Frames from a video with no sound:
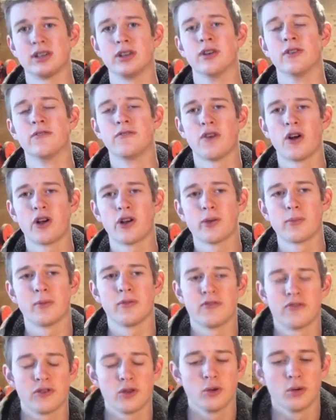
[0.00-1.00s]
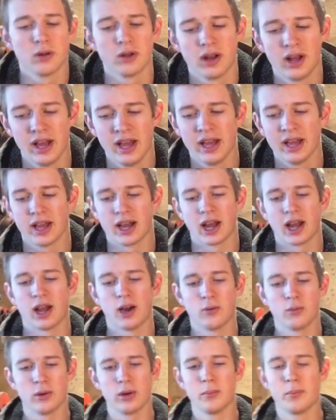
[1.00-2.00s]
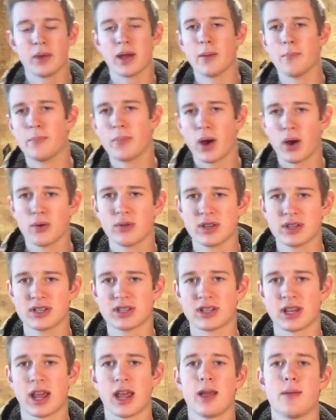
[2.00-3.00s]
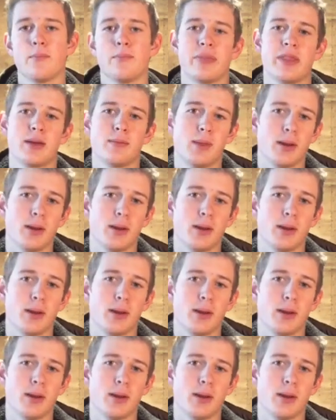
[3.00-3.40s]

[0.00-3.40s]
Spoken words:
Your volume of fuel will be about the same,